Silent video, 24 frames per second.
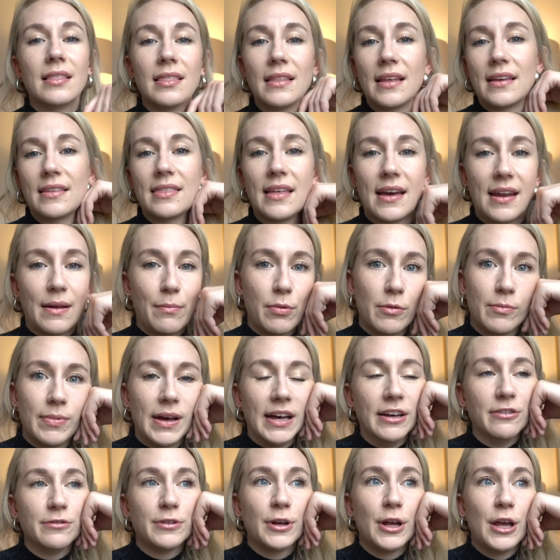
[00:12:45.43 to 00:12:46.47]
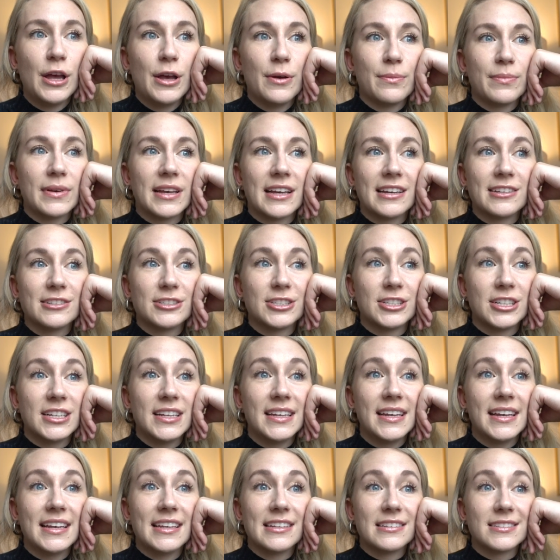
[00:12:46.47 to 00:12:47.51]
link that up above because
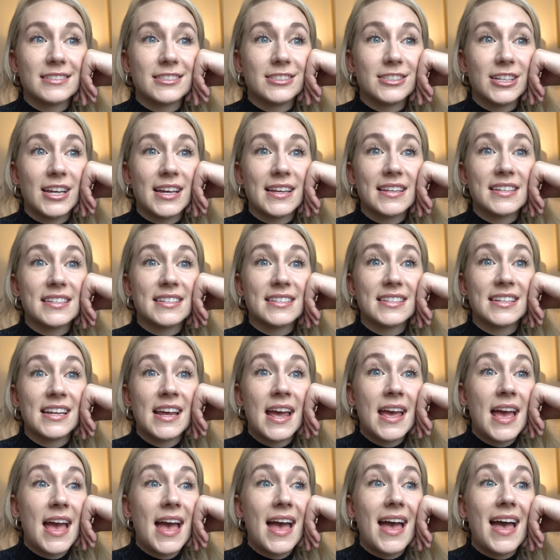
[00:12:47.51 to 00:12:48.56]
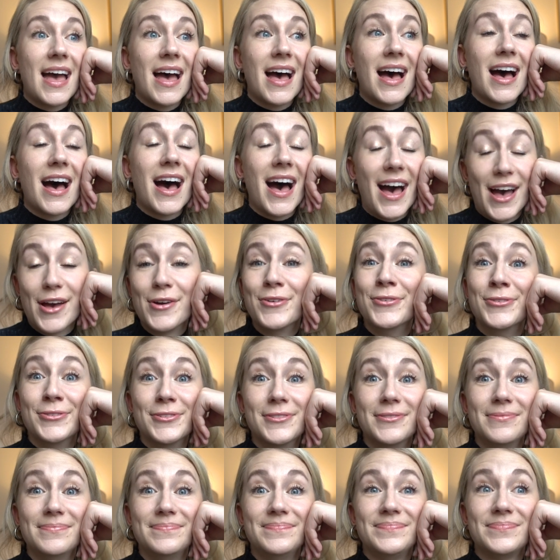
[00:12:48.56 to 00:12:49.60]
she is just a hoot.
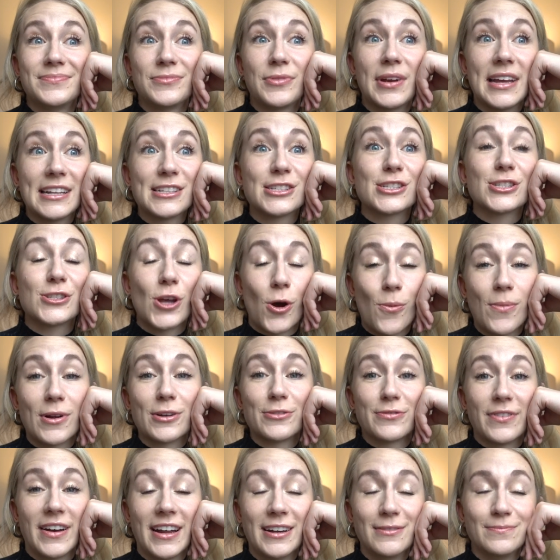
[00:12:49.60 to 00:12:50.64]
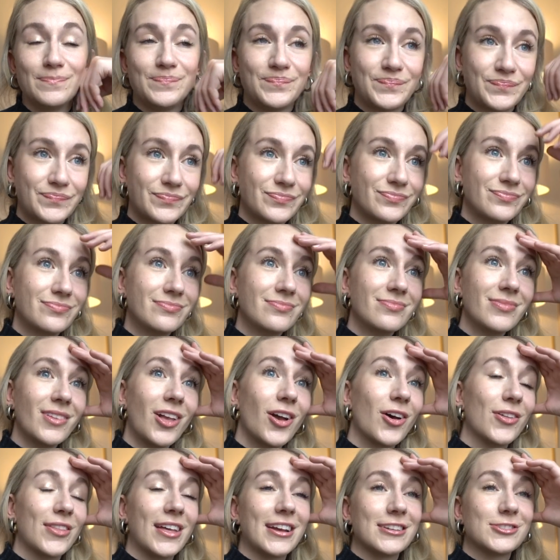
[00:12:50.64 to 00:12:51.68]
We had so much fun
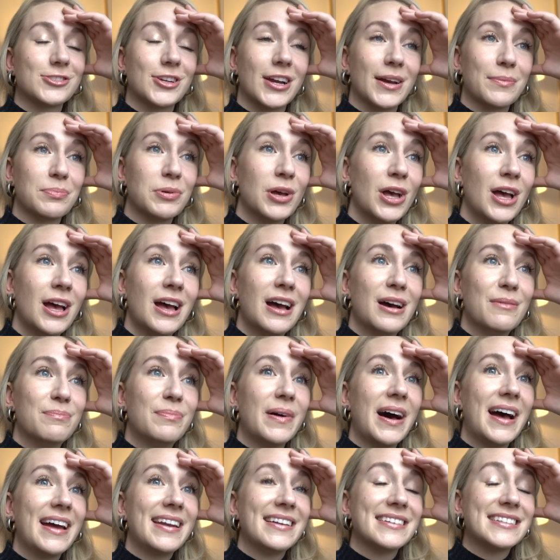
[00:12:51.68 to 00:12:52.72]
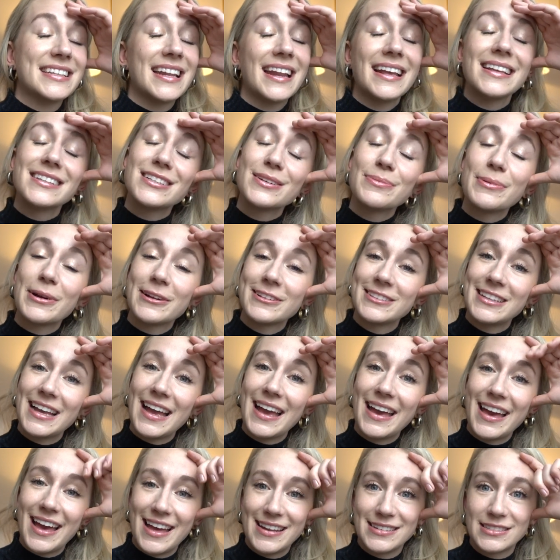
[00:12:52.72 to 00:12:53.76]
on that trip. But today's her
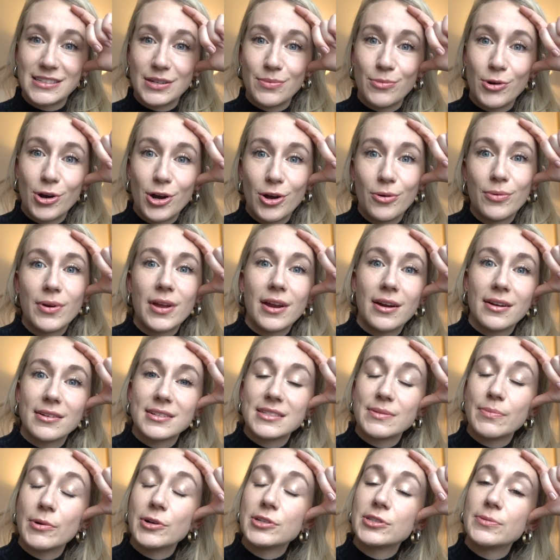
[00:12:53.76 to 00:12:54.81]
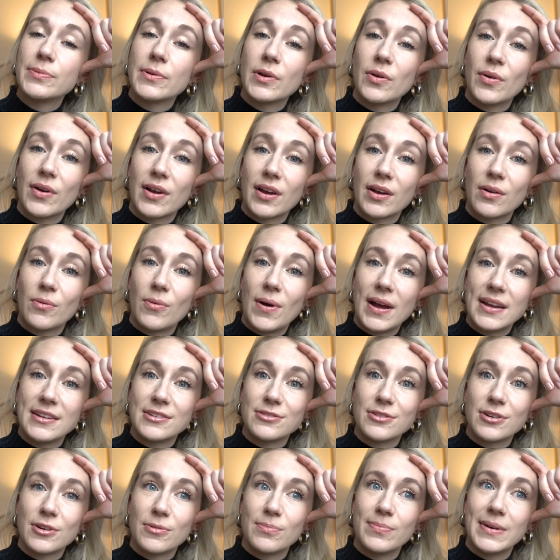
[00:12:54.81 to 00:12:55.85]
birthday and tomorrow we are supposed to be going on a wine
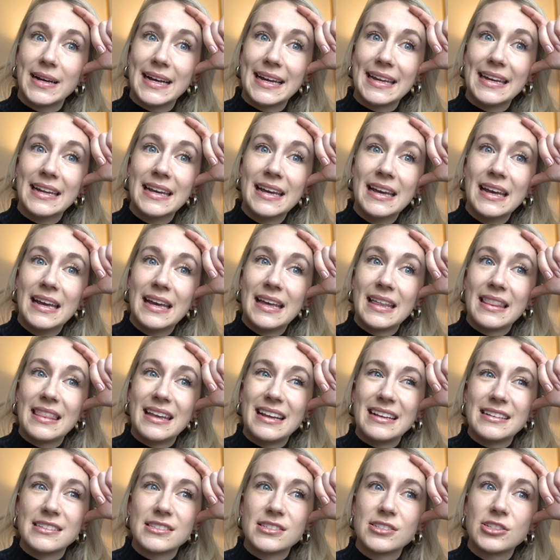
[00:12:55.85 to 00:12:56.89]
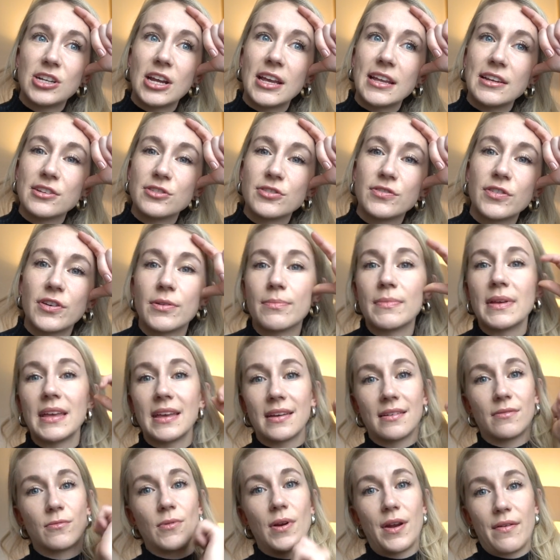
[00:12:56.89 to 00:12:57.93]
tour, but things changed for
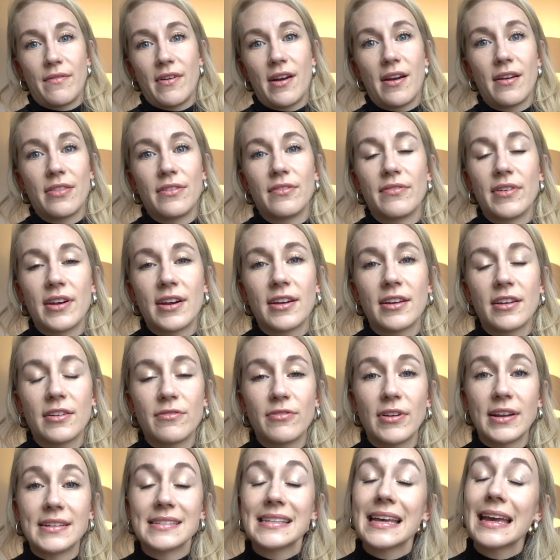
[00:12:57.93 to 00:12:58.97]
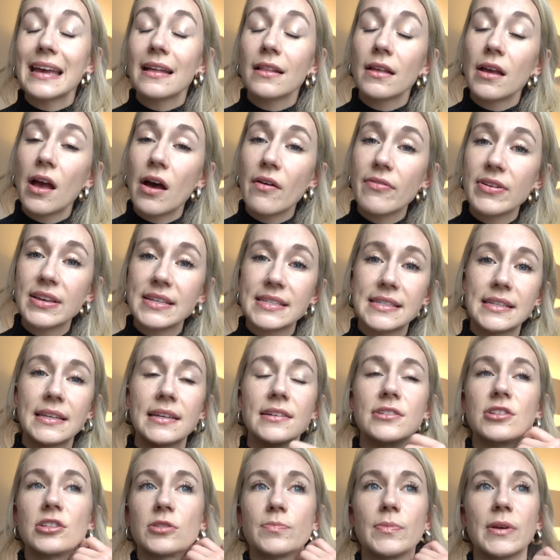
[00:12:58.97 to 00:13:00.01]
me and one of our other very good friends, Haley,
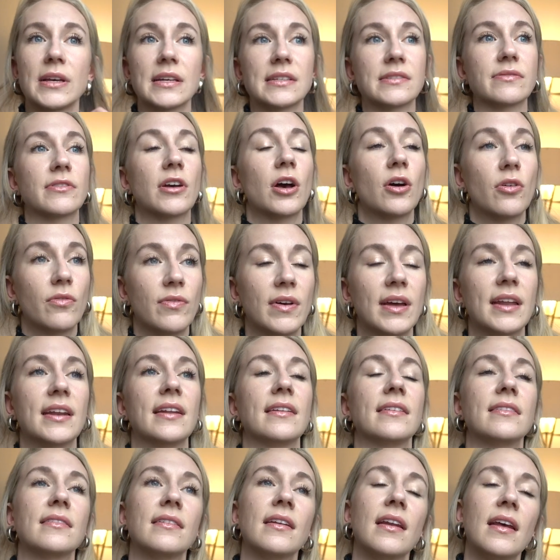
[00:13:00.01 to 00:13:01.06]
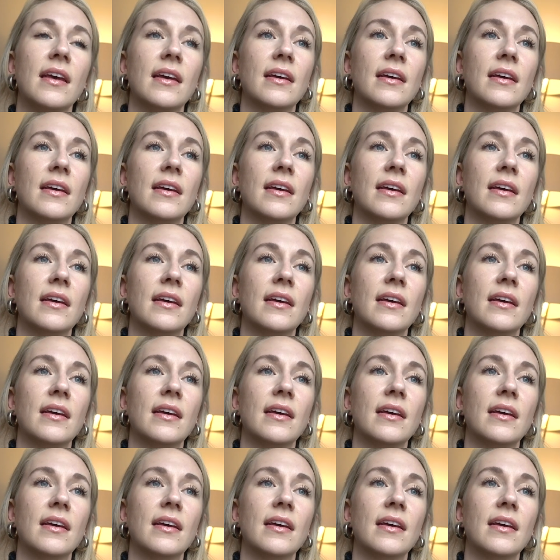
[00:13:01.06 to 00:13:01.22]
obviously, just because of COVID and,